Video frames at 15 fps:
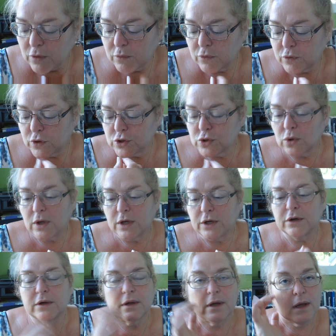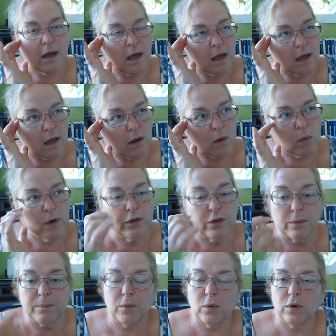the daughter or the
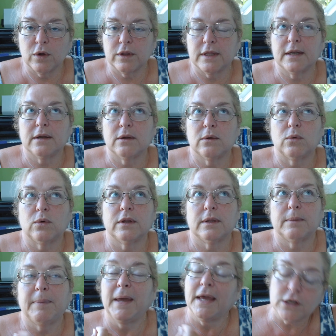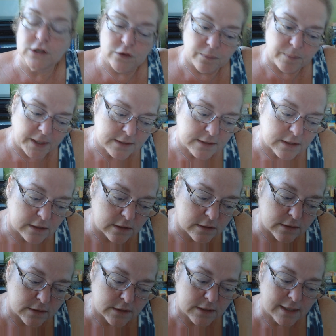or the or the page of
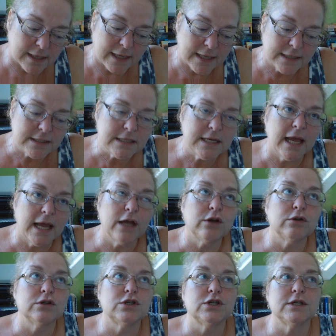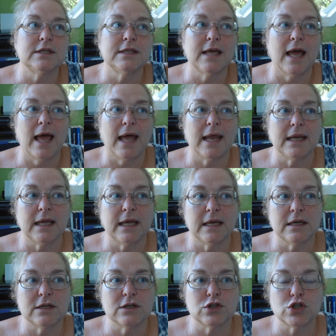pentacles is an energy that is